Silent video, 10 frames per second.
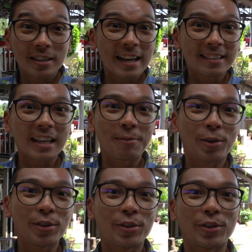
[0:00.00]
next thing I'm
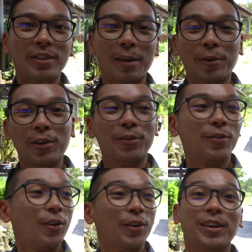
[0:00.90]
going to do is I'm going to
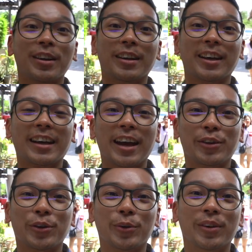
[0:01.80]
follow the guide
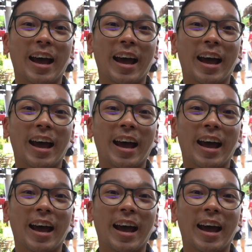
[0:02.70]
to the